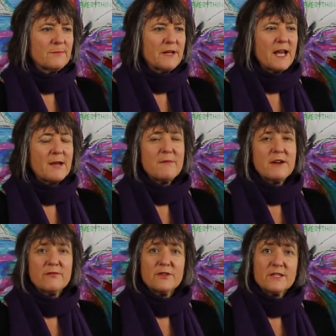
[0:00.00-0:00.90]
became
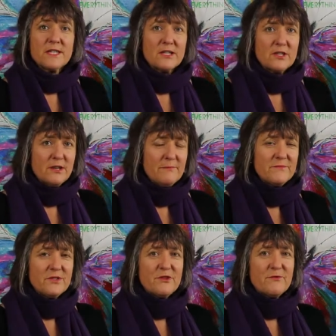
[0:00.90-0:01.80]
my first teacher,
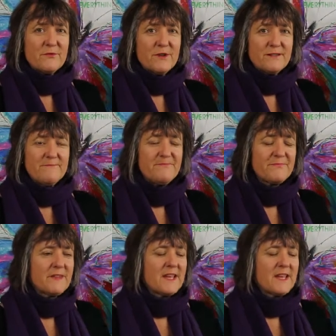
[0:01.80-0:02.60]
Gilles Marin.